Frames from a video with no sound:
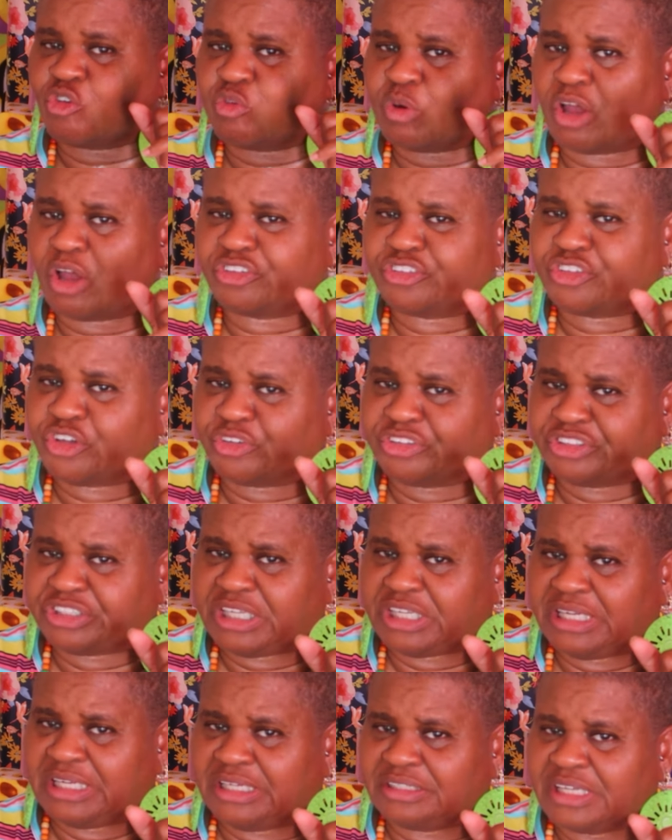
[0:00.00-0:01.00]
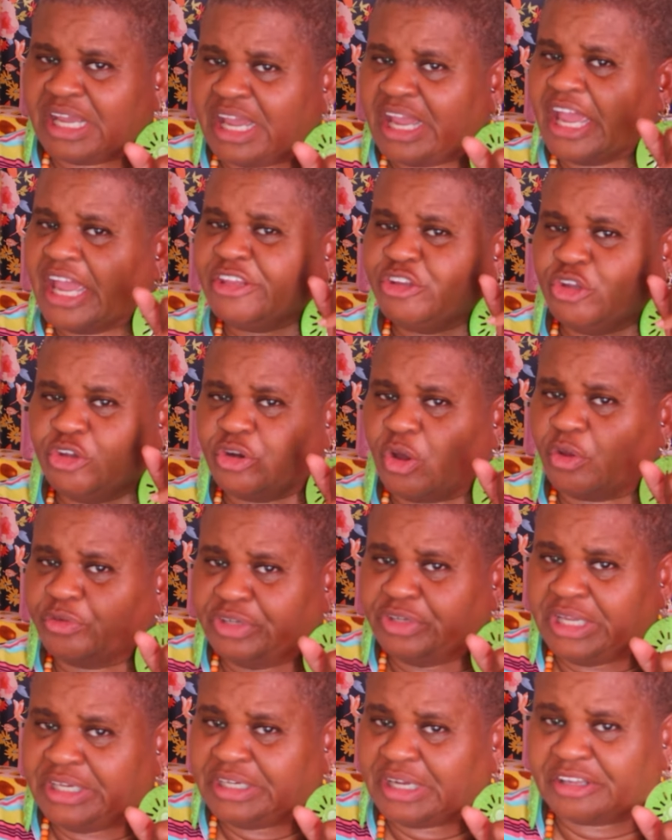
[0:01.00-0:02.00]
cross your T's, and you
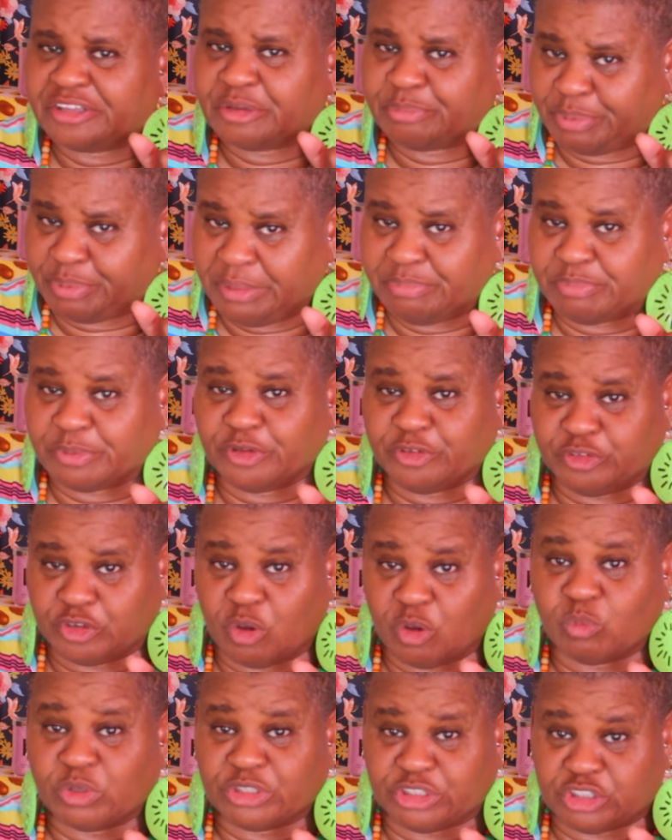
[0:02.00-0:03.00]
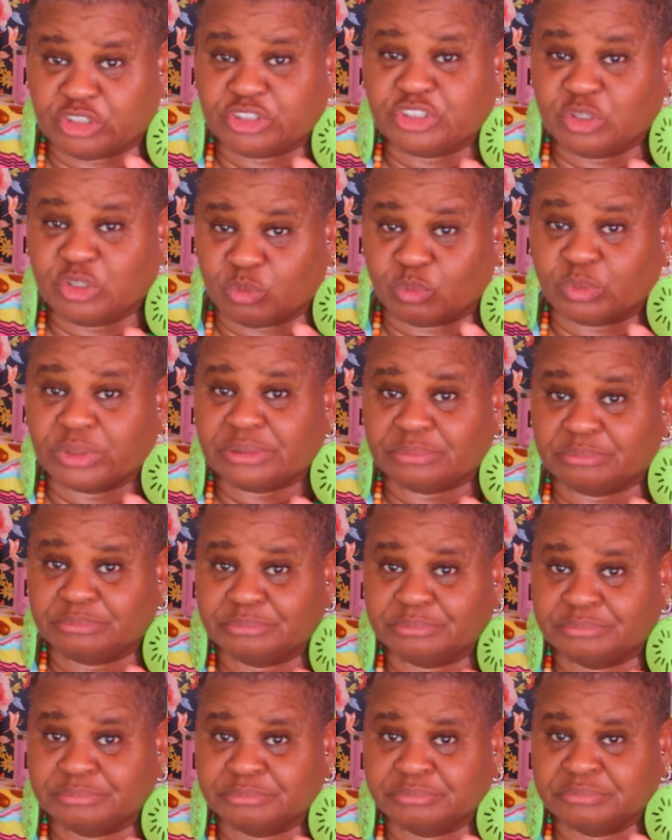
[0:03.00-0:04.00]
don't need other people to know what you're doing.
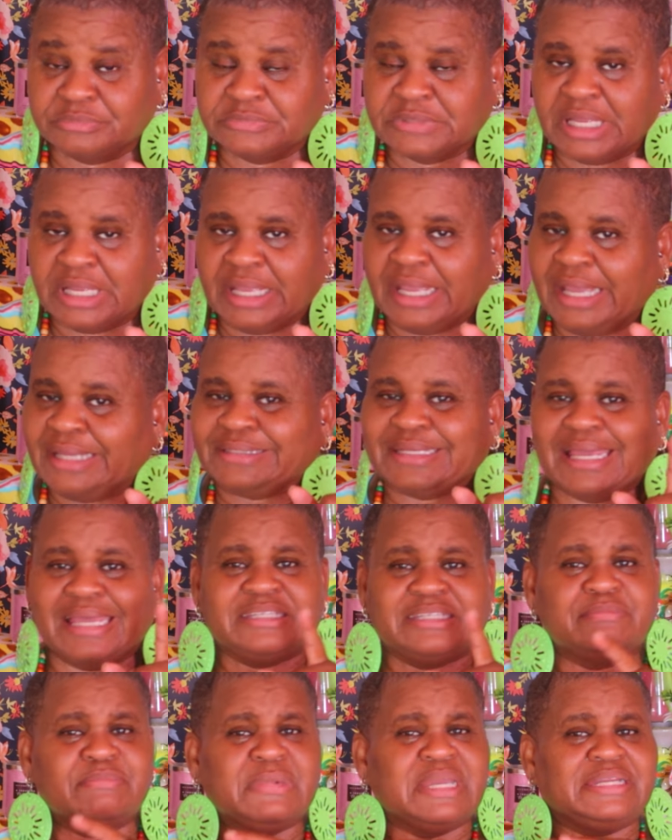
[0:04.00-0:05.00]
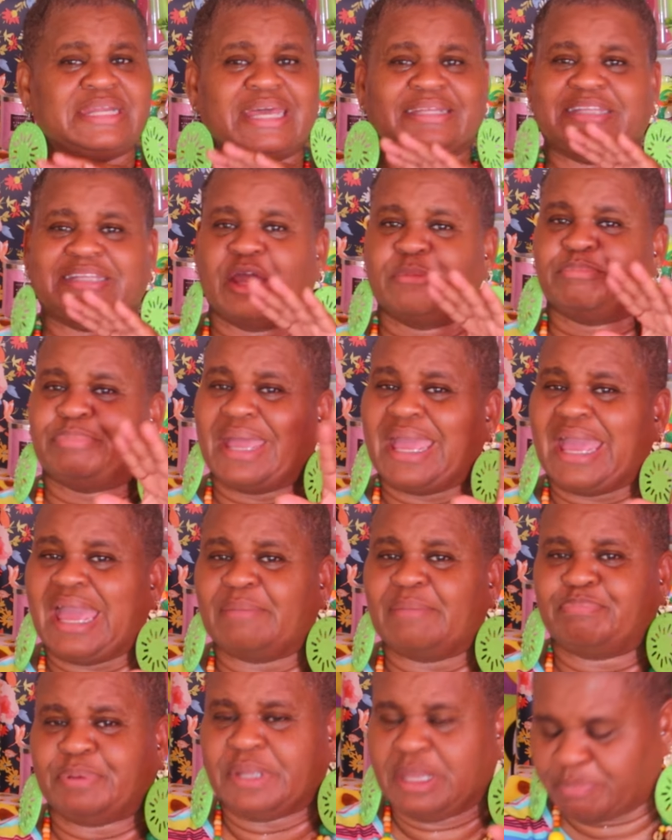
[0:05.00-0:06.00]
It doesn't mean that they're
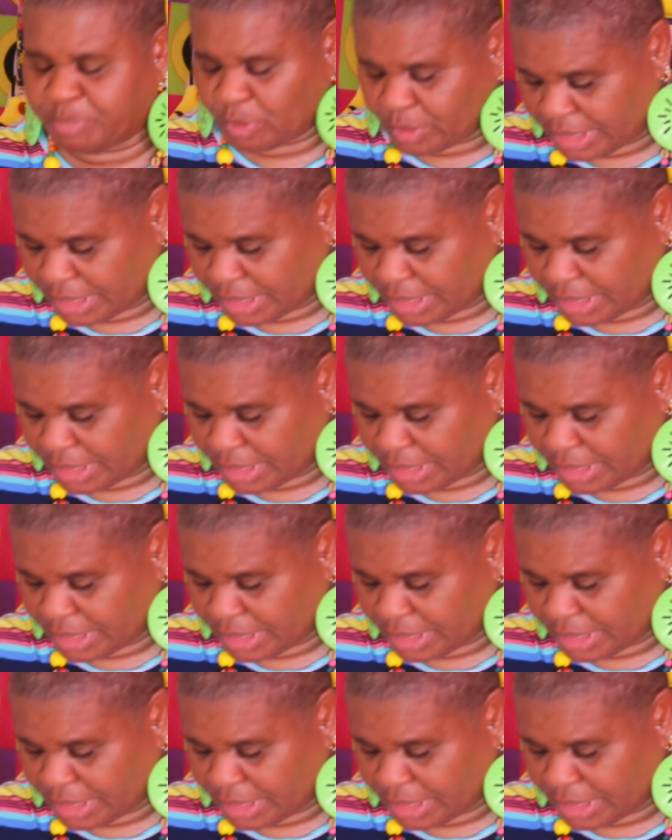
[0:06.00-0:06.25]
bad people.